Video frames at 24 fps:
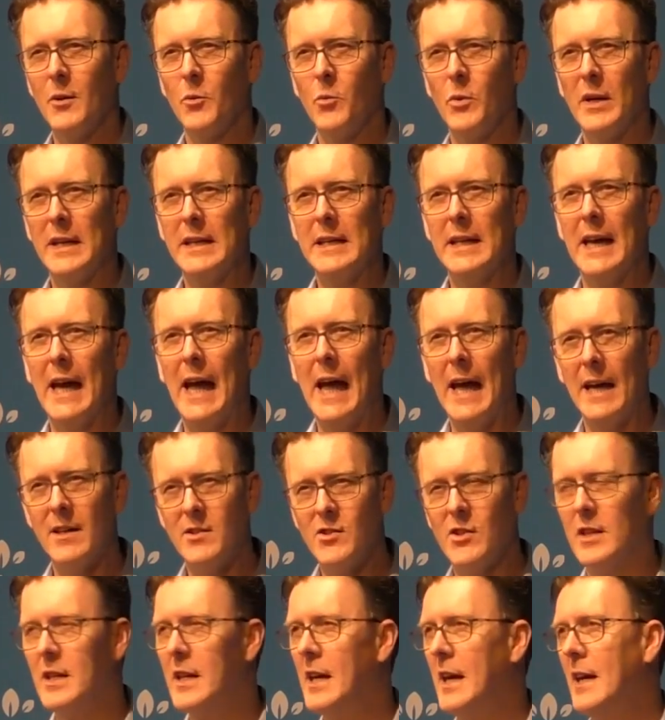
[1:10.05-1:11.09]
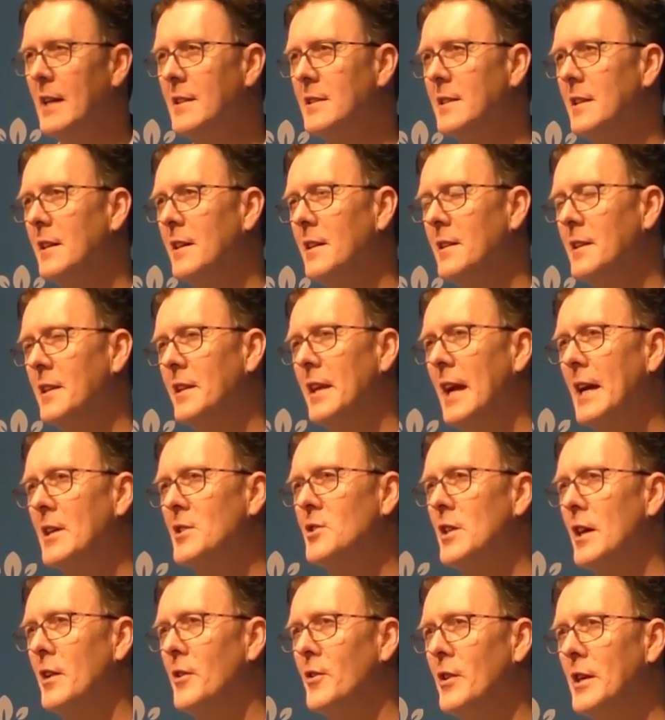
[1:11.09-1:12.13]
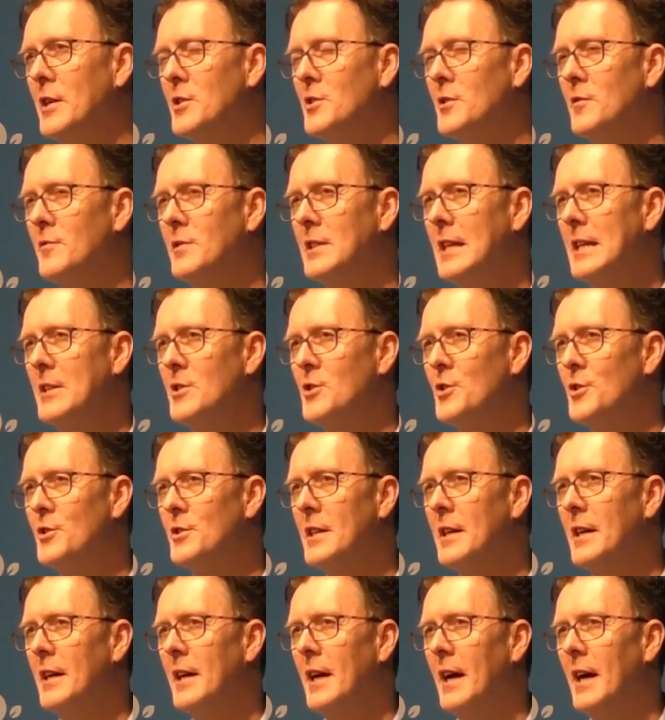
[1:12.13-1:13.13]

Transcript: We educate the next generation of teachers,